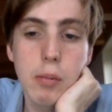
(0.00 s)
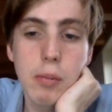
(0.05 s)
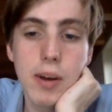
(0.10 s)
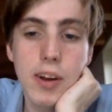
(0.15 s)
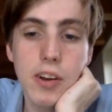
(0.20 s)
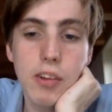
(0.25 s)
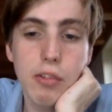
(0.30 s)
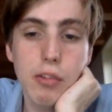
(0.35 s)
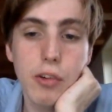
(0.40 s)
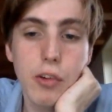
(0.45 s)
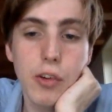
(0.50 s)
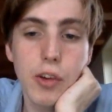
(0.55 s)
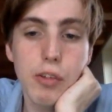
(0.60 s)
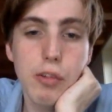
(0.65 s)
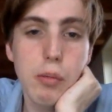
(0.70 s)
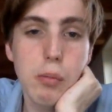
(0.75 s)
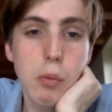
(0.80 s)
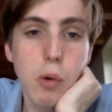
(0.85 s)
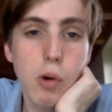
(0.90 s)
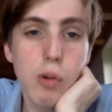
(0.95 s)
make them feel
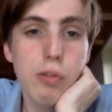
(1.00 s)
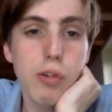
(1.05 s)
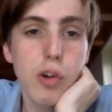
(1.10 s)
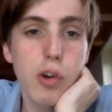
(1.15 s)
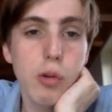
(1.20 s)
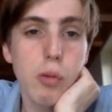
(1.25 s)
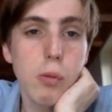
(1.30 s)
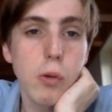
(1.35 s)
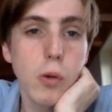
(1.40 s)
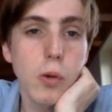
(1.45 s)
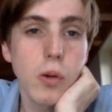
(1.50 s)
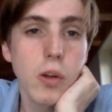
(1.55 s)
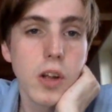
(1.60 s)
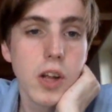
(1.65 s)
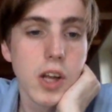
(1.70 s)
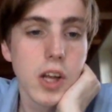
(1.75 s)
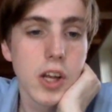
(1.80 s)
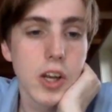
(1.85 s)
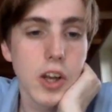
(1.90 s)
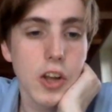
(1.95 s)
even more vulnerable.
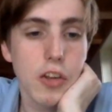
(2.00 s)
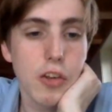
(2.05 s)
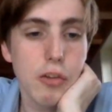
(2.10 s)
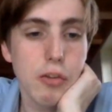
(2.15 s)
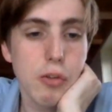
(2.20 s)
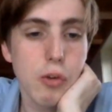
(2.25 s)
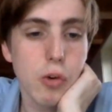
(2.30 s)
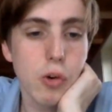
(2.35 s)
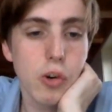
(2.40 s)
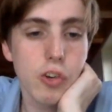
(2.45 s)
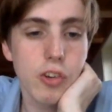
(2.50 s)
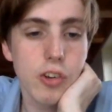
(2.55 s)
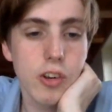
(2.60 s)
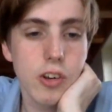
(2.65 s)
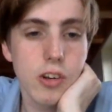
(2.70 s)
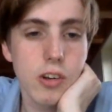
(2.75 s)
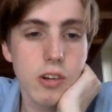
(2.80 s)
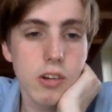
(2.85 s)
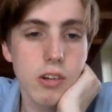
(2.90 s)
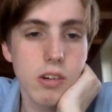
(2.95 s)
That's of course
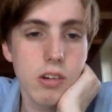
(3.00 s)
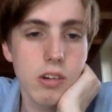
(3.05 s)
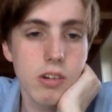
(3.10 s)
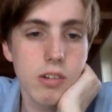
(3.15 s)
a,